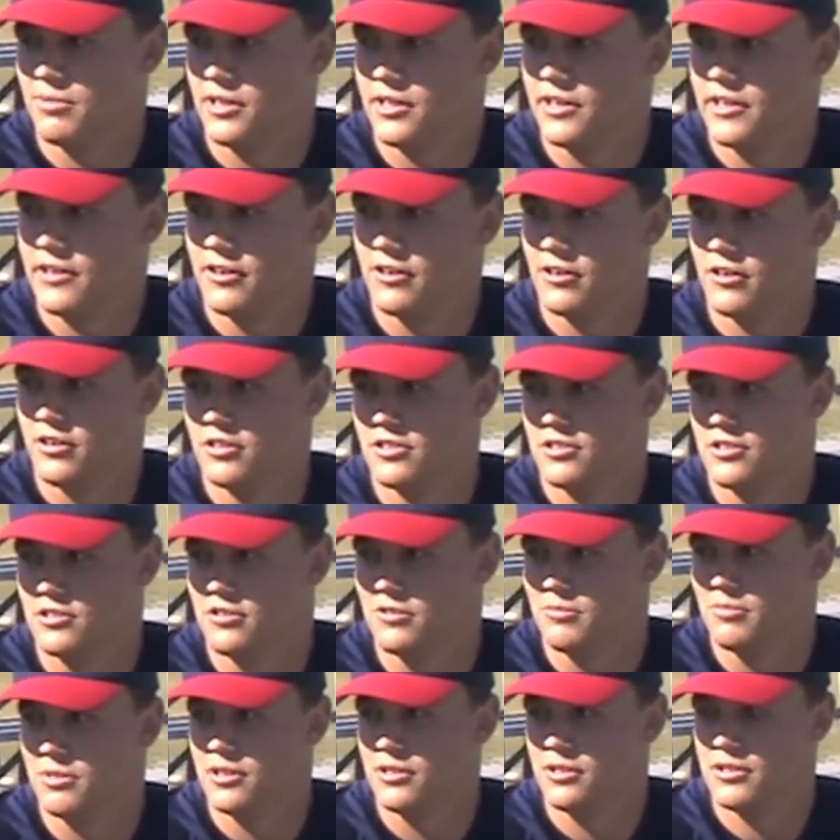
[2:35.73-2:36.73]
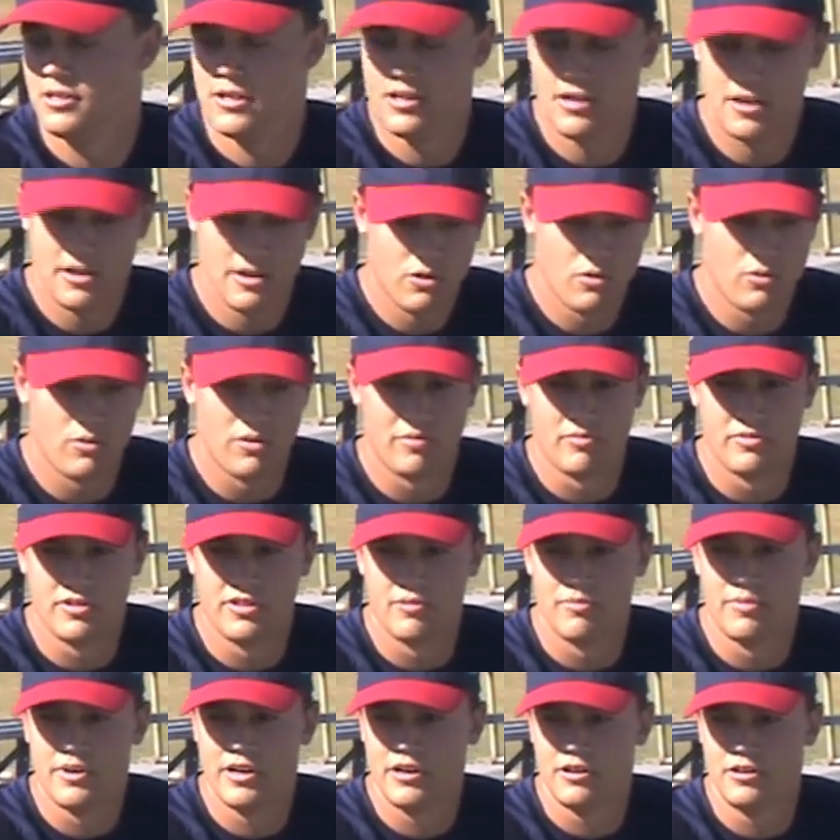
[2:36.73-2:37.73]
play here also, but went with
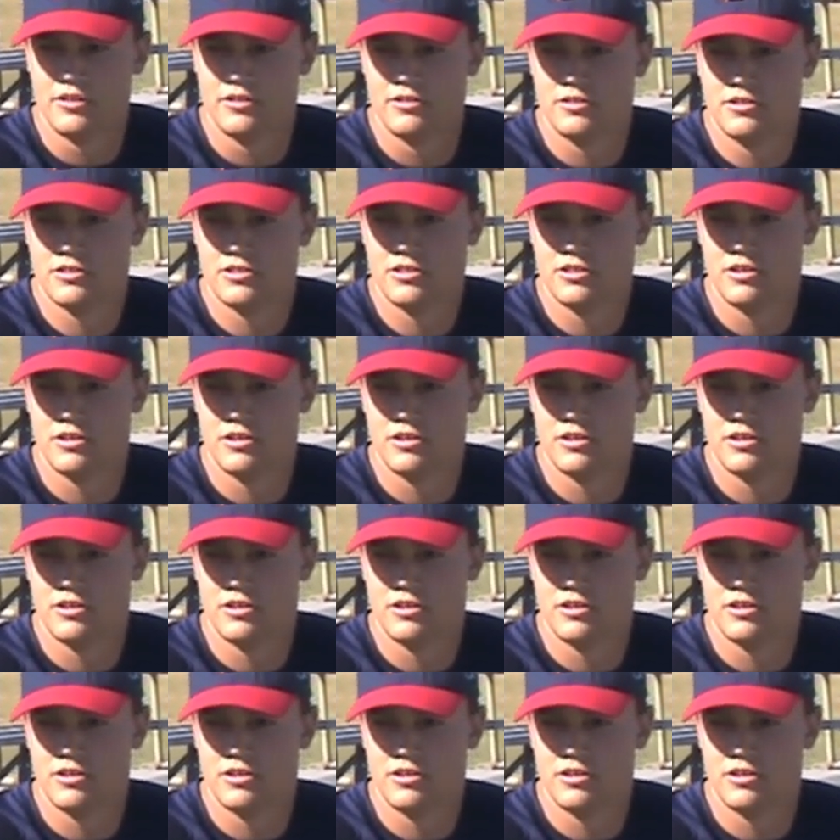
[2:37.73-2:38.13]
the Mariners.